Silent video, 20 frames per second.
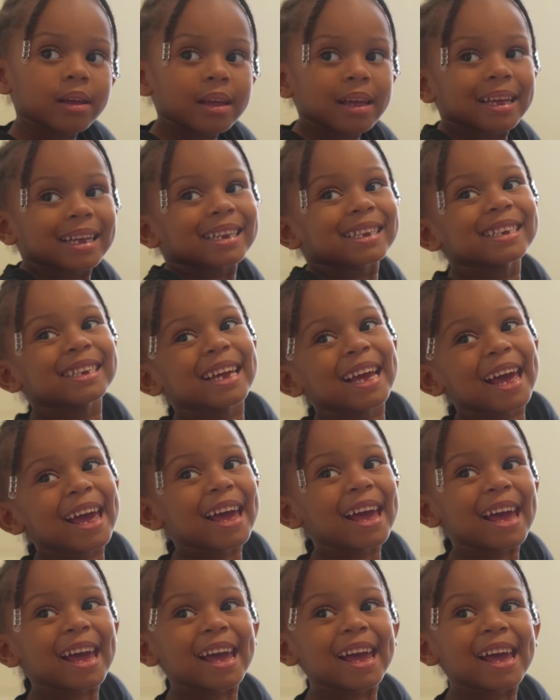
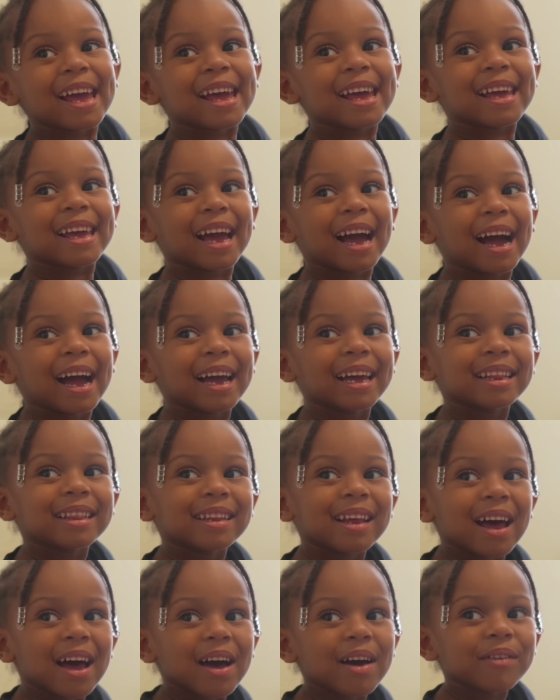Yay, I
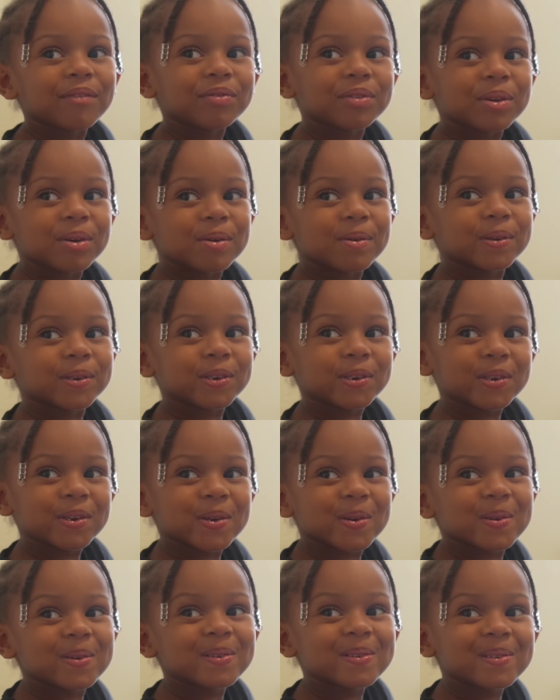love new
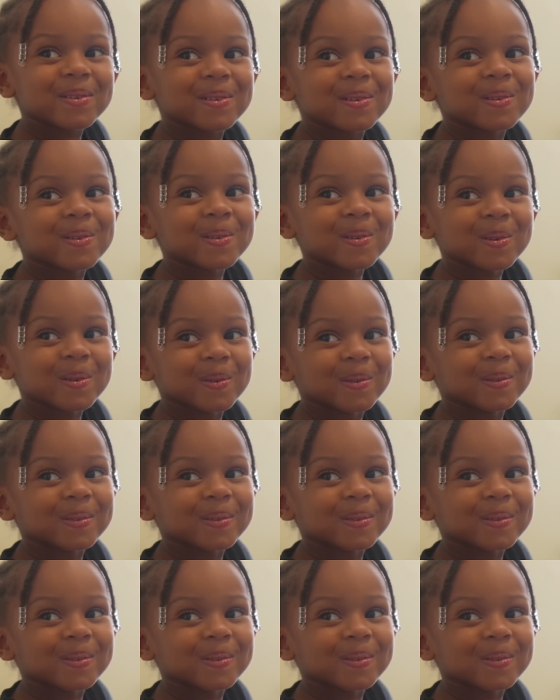shoes.